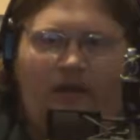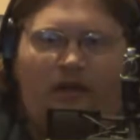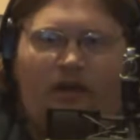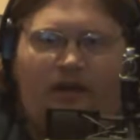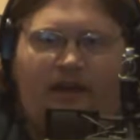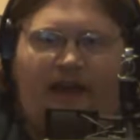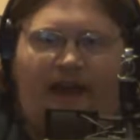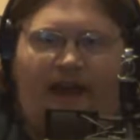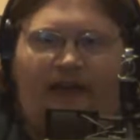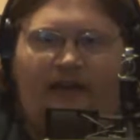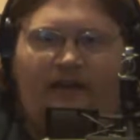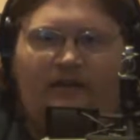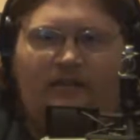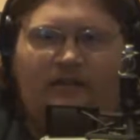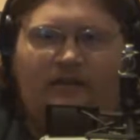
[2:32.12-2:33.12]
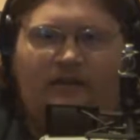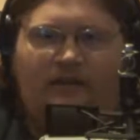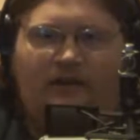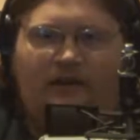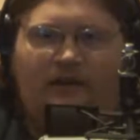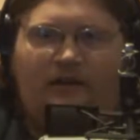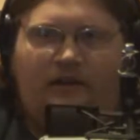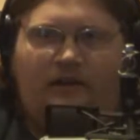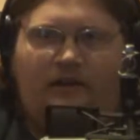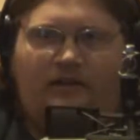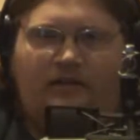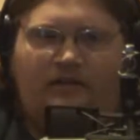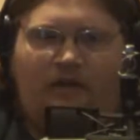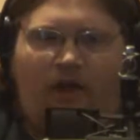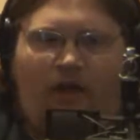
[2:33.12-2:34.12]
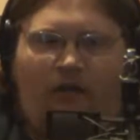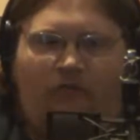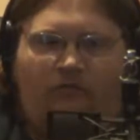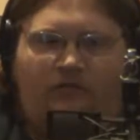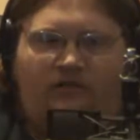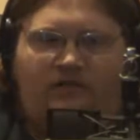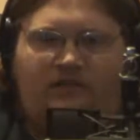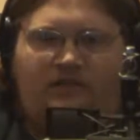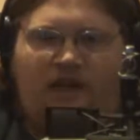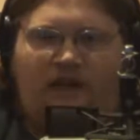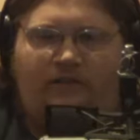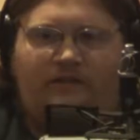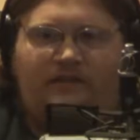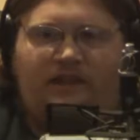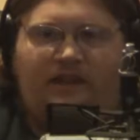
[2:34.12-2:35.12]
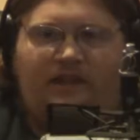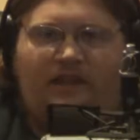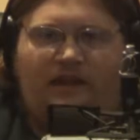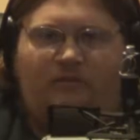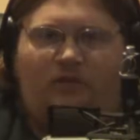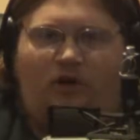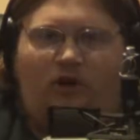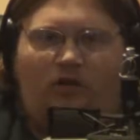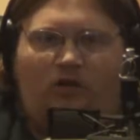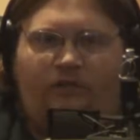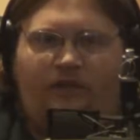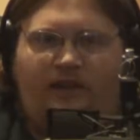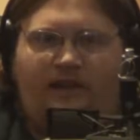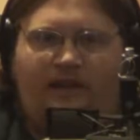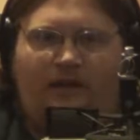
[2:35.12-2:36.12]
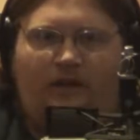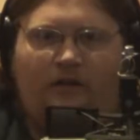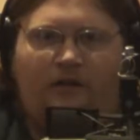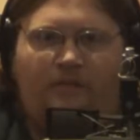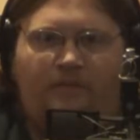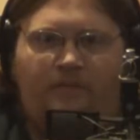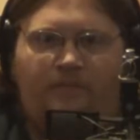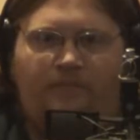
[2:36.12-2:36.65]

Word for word: Okay. So, let's get them all over here.